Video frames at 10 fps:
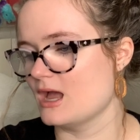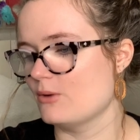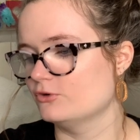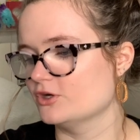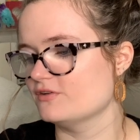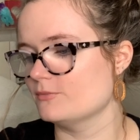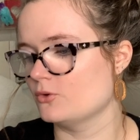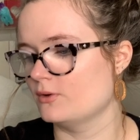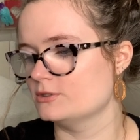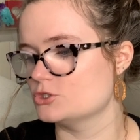I wonder if I'm
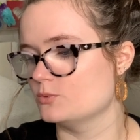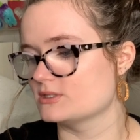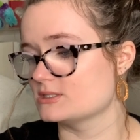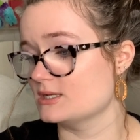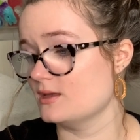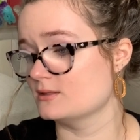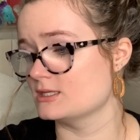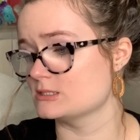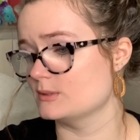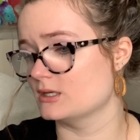going to withstand
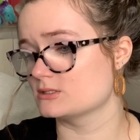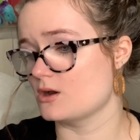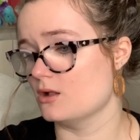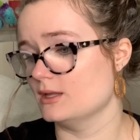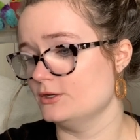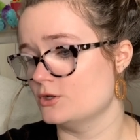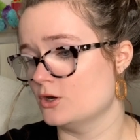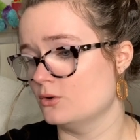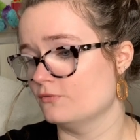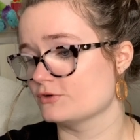this, because all I
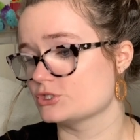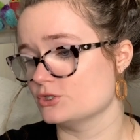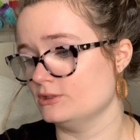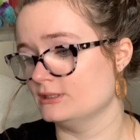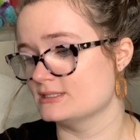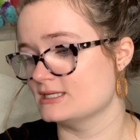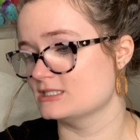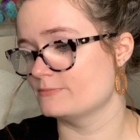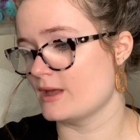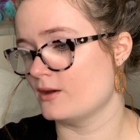know for certain is he
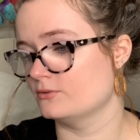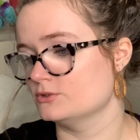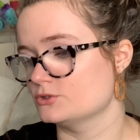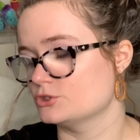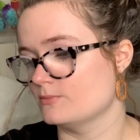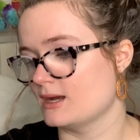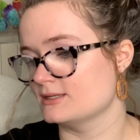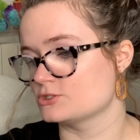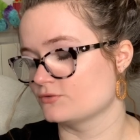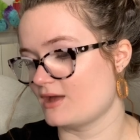is bound to my
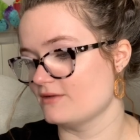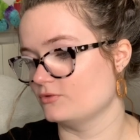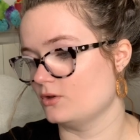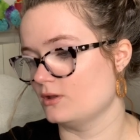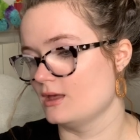survival